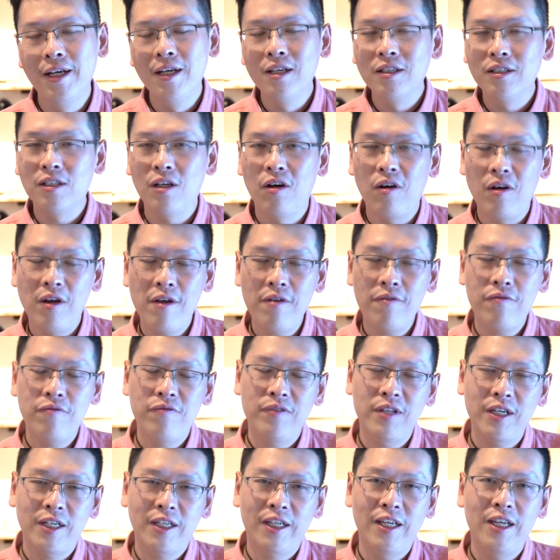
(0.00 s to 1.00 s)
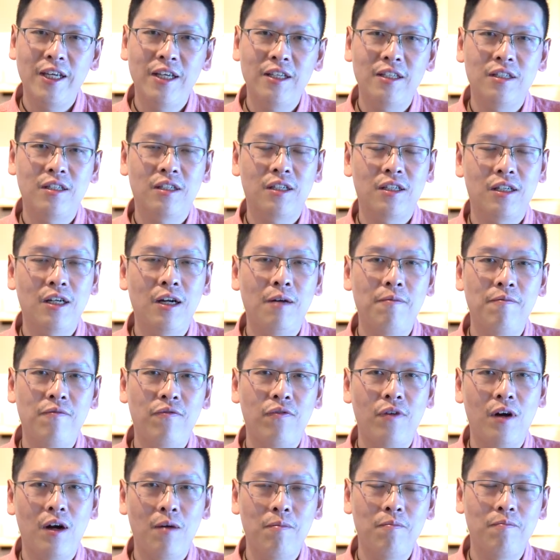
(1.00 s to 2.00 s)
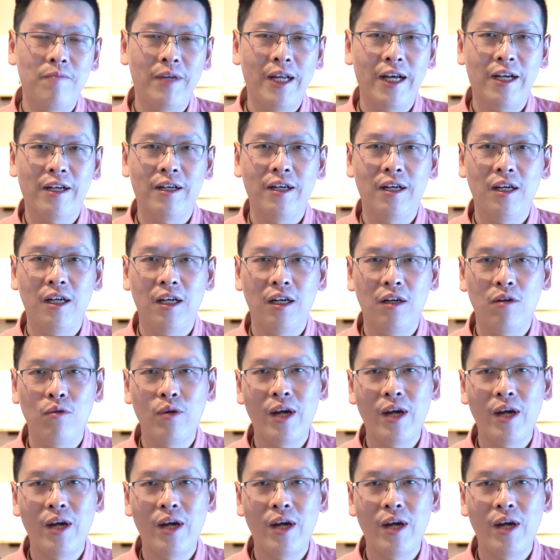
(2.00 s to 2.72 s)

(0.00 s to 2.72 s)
So if the kids come from like a